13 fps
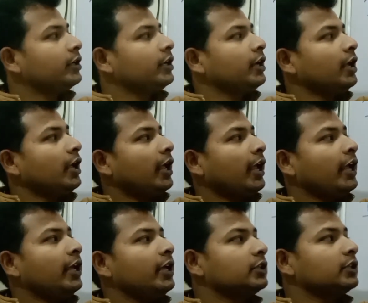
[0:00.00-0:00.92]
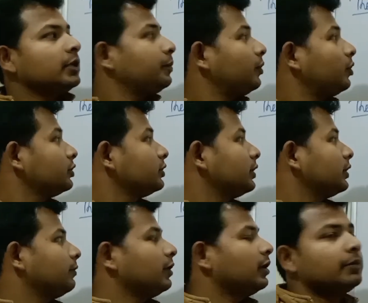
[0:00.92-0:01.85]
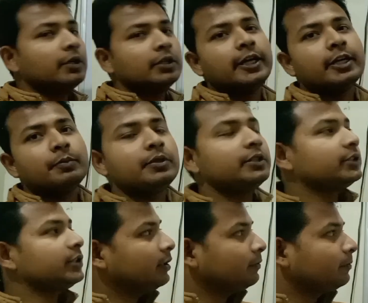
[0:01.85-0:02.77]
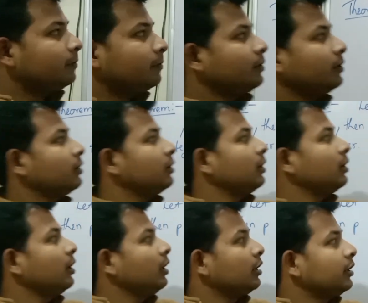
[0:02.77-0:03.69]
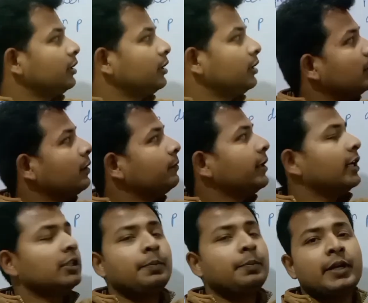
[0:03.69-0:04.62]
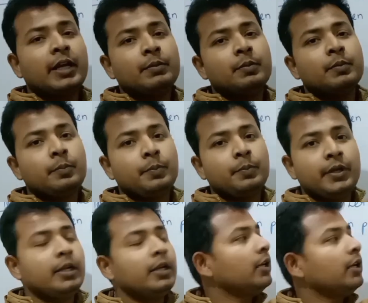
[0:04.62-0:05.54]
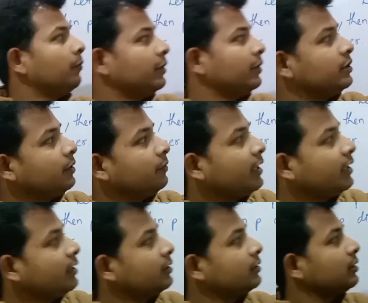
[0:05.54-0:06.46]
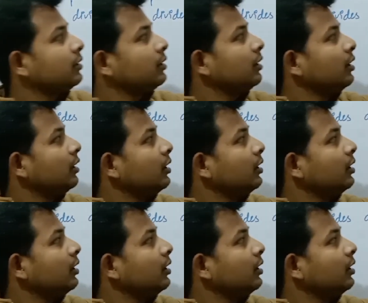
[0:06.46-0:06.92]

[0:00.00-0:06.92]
where A is a positive number. That means if there is a prime number P which divides